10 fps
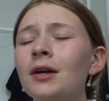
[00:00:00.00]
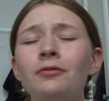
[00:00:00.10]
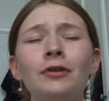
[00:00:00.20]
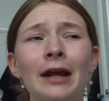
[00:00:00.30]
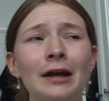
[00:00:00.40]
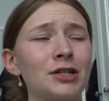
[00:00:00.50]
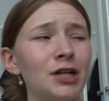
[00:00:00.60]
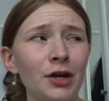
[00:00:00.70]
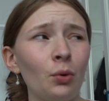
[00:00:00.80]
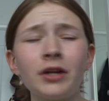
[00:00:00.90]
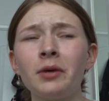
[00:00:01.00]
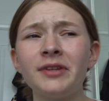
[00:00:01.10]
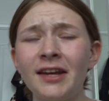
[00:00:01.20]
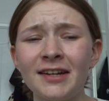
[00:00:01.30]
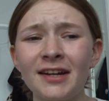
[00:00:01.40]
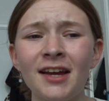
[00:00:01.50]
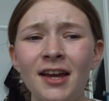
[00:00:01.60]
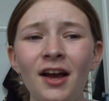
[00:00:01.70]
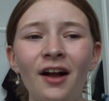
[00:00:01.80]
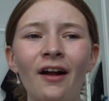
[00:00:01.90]
really actually quite upsetting.
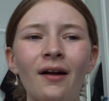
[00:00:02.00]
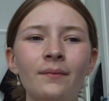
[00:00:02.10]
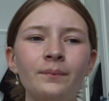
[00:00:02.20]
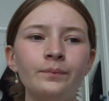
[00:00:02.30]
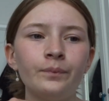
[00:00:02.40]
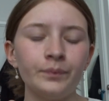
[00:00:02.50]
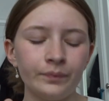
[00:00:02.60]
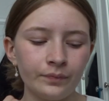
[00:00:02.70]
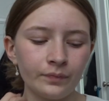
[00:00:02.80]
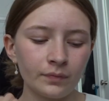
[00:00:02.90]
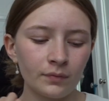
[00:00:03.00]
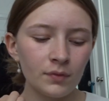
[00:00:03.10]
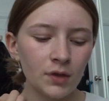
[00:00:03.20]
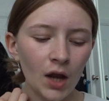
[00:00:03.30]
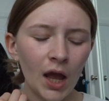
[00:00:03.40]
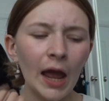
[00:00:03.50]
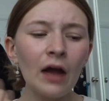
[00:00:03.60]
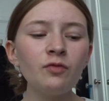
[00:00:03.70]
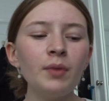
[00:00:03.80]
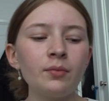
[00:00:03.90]
I
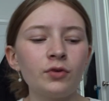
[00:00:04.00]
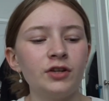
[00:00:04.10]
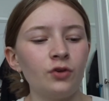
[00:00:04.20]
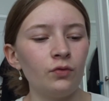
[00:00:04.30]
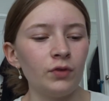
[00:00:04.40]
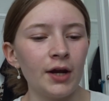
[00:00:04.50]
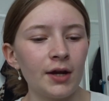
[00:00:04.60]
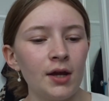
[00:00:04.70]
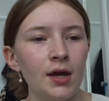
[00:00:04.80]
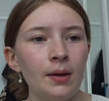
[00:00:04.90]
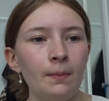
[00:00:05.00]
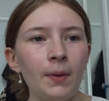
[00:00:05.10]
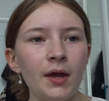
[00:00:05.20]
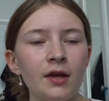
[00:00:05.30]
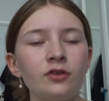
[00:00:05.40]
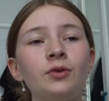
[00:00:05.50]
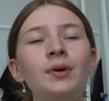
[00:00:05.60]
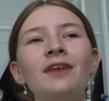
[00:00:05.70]
have memories of, like, so we